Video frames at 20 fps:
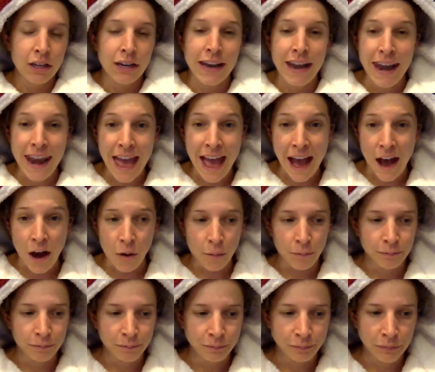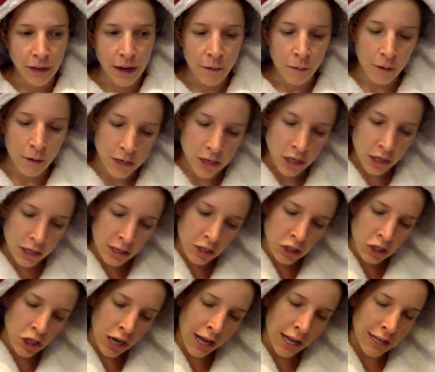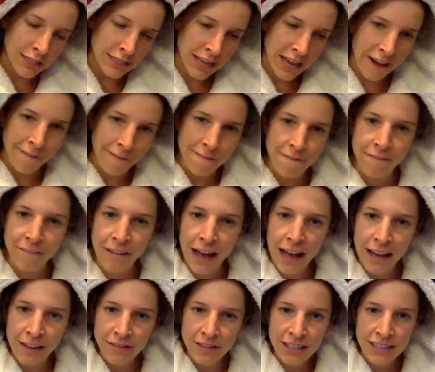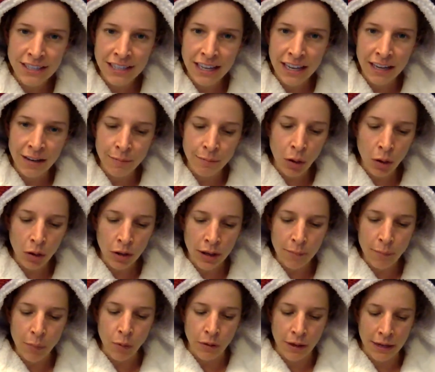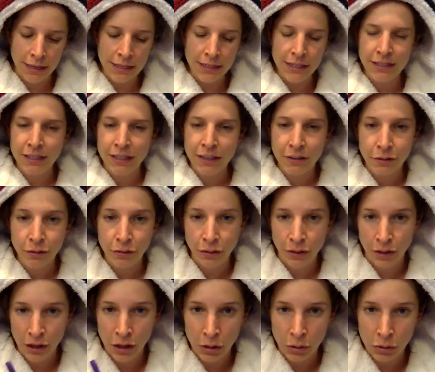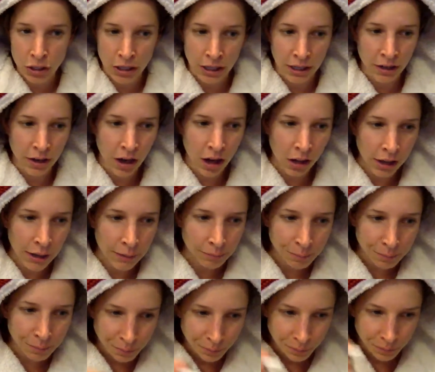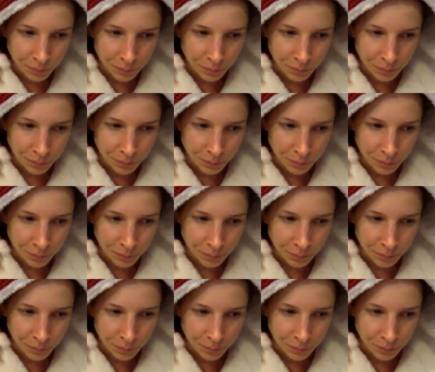Now I want you to jot down 5 to 10 bullet points for the coaching column.